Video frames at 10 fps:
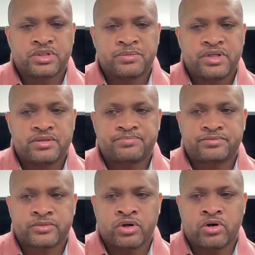Limited.
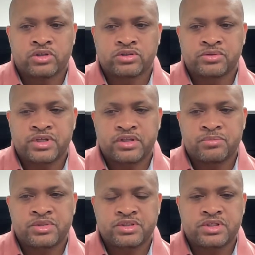I also take the
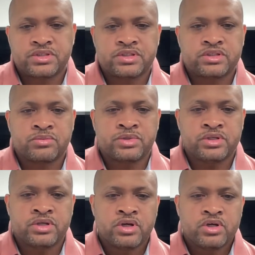position to
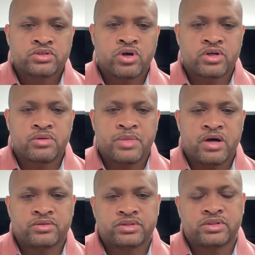be talking
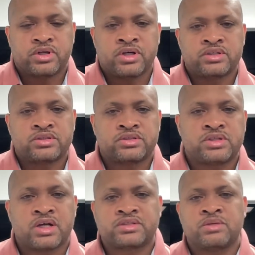about
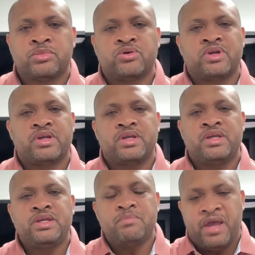stock symbol
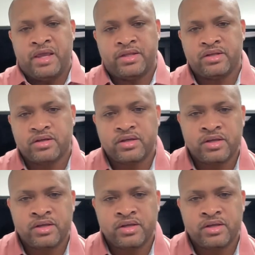Eman,